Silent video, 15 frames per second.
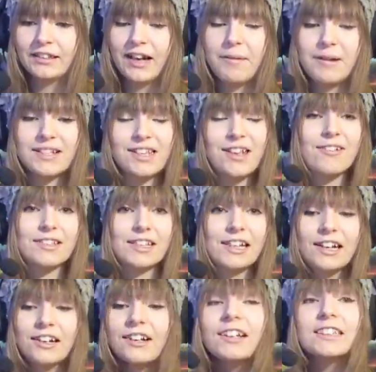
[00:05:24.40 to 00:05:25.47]
I mean, seriously,
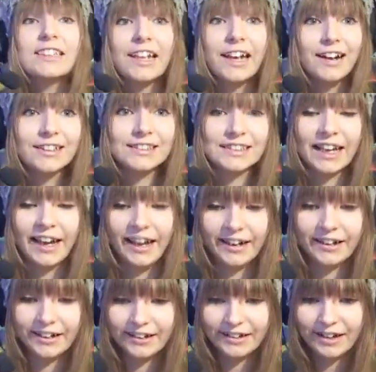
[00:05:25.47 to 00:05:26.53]
look at those scales
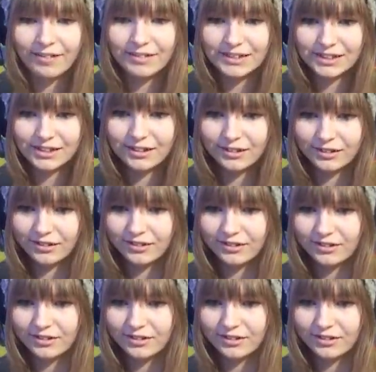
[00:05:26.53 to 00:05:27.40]
then. That was cool.